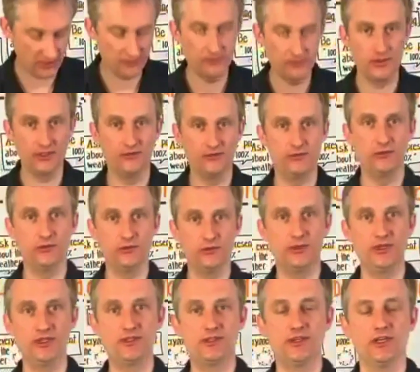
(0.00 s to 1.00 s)
me give you a
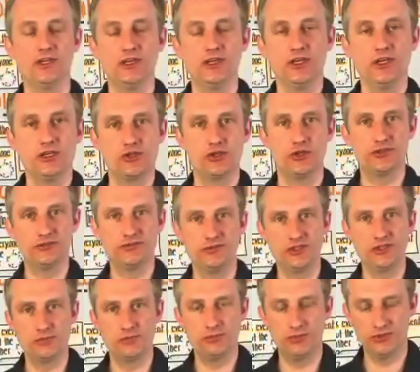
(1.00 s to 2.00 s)
bit short
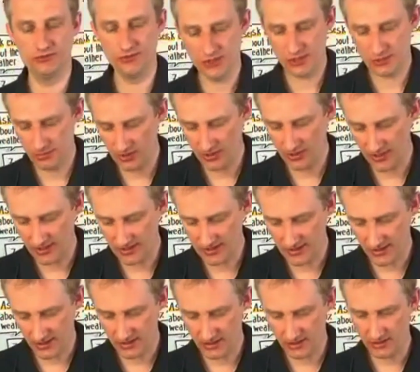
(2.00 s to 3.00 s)
fishbowl. Fishbowl has the
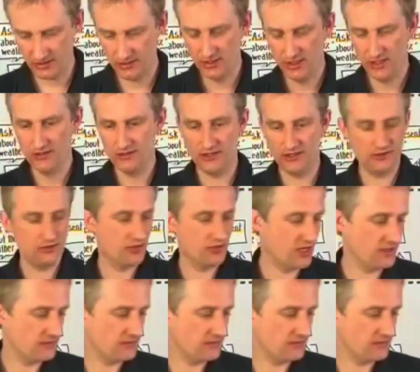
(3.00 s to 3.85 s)
idea that you have a